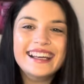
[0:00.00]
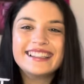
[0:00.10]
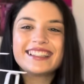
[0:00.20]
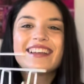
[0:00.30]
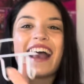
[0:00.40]

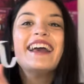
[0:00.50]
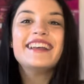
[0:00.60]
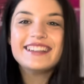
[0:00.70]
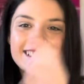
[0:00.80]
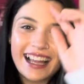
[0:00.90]
So yeah,
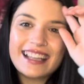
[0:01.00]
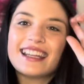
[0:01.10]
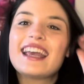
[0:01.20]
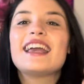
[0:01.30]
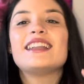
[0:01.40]
you slide
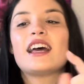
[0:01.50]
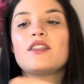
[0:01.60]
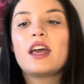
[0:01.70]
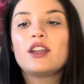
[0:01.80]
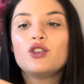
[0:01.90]
it in and
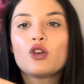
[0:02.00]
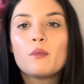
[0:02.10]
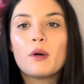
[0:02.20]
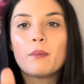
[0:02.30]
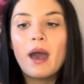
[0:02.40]
then you can
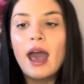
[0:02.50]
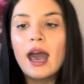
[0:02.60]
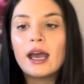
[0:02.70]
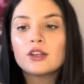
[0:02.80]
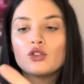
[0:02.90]
put
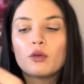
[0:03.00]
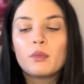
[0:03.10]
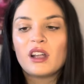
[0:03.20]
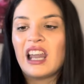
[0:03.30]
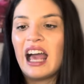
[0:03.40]
bags, you can
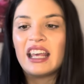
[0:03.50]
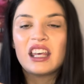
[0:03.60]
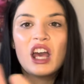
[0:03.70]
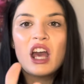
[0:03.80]
put like,